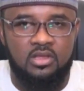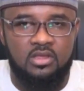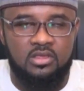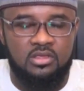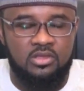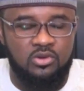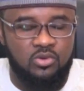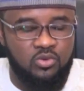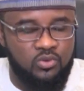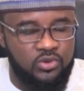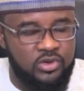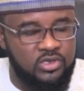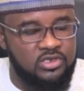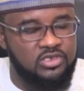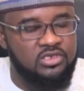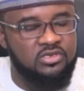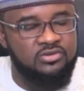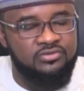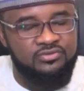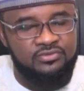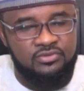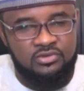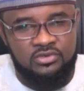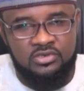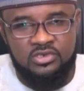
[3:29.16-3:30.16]
The
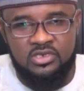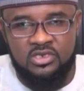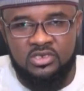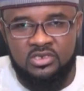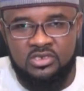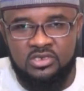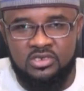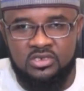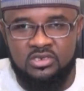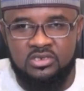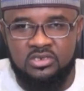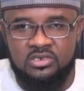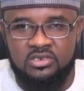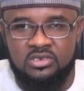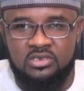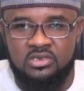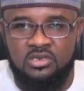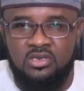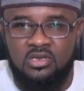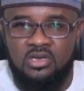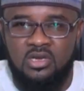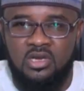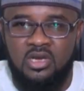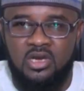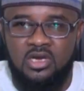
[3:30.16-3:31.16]
quest for success
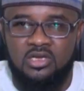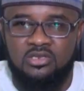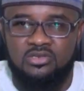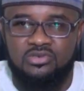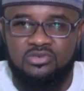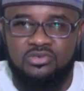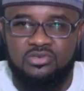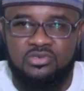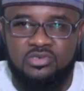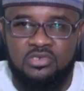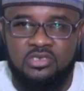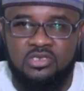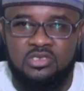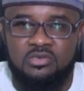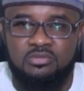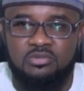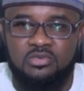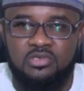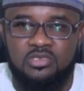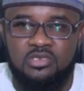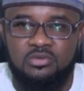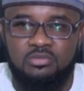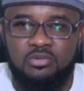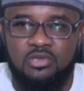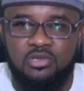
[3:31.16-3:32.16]
and sustainable
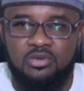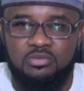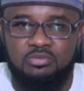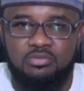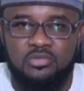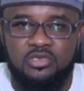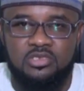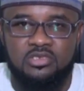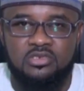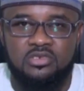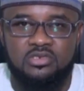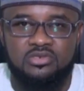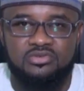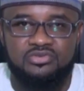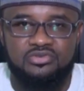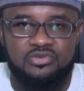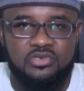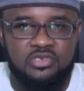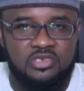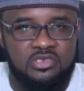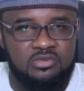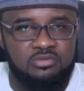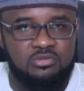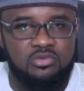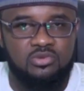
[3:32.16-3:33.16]
development
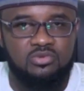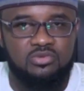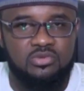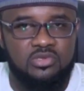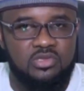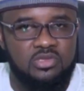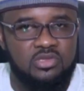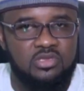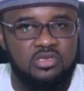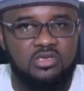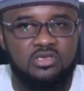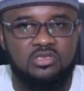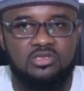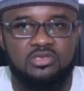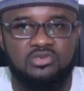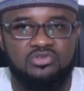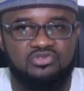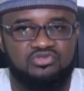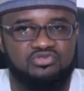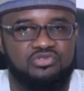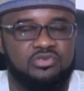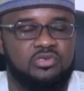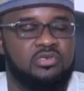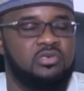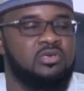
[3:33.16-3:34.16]
traceable within the
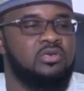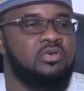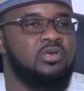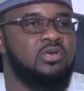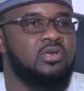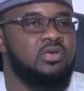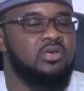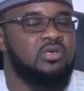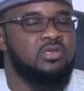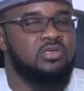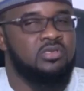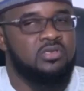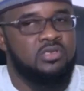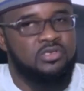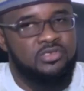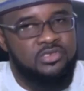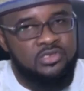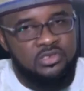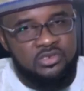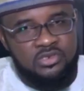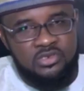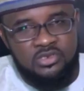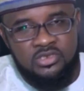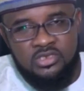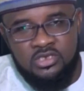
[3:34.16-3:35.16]
industry
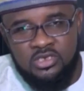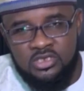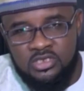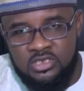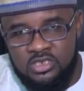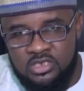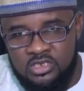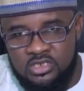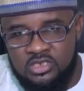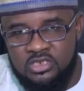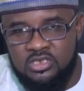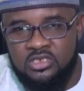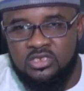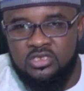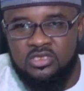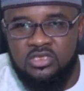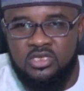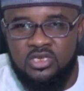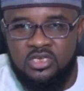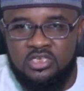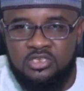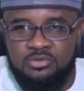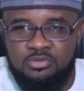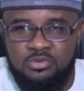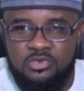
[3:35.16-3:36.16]
necessitated the
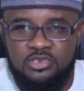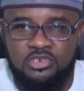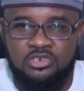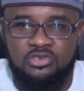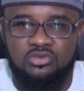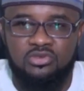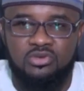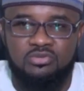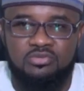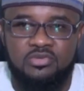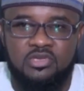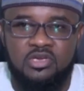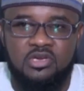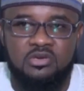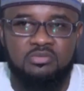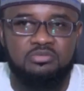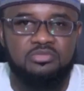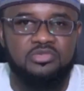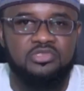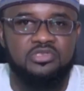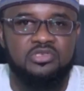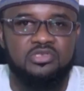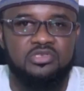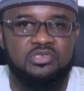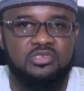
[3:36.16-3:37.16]
expansion of the
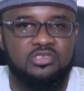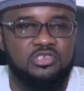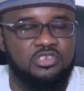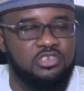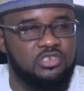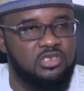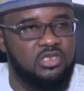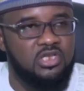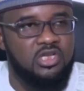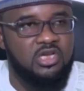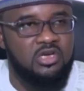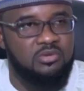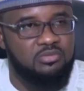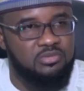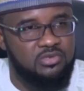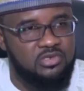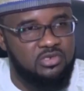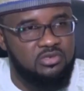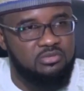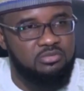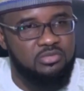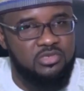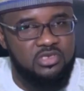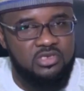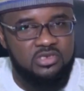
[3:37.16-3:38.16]
company's initial
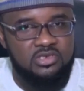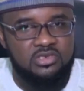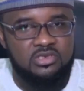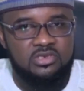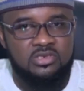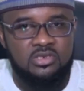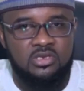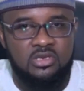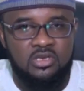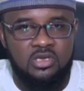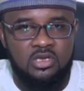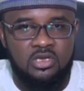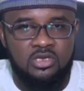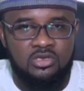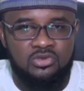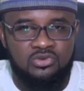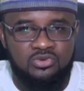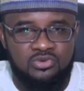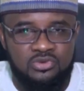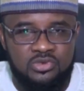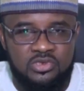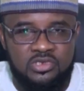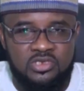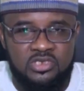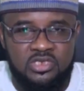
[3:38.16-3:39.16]
capital base
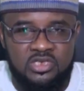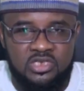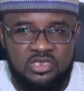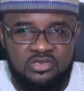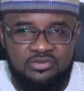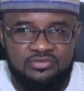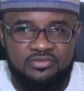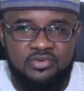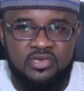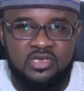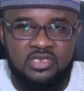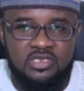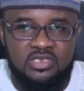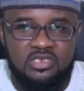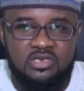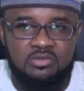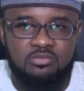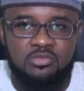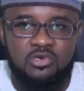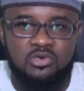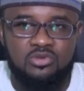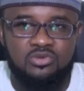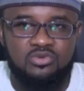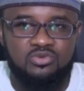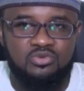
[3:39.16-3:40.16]
to a significant
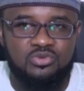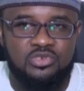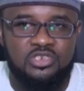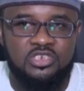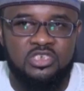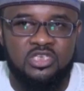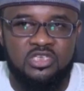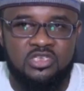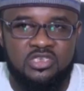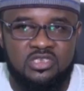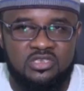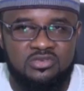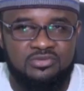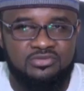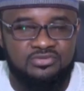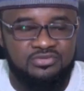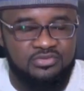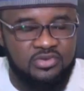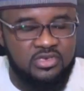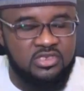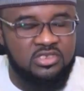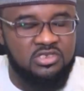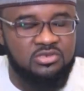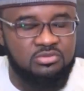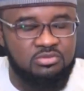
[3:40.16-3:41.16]
amount, which has
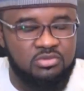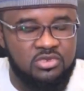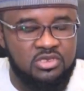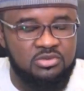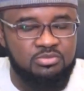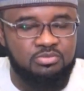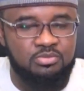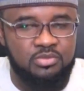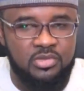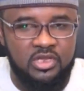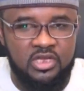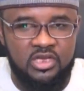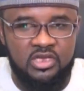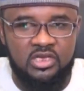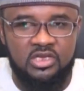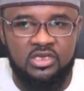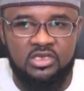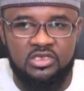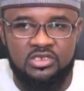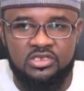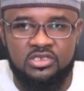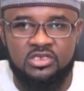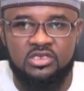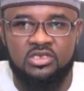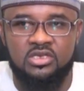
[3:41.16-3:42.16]
effectively
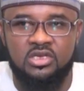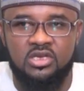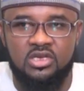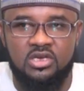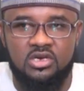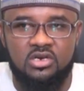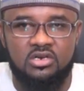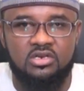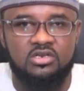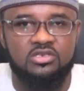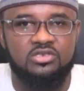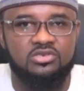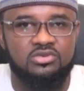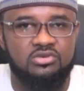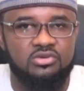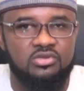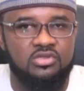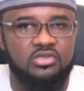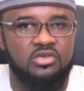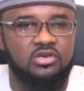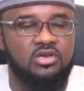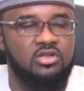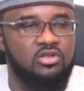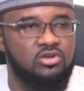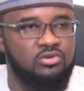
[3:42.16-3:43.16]
placed us on
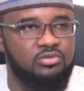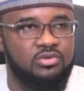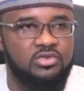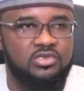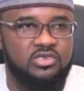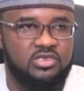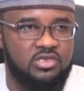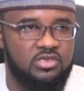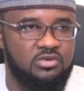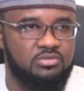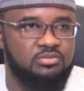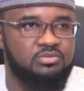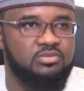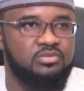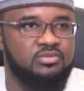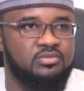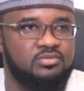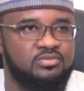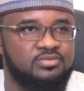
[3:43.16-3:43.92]
the global scheme.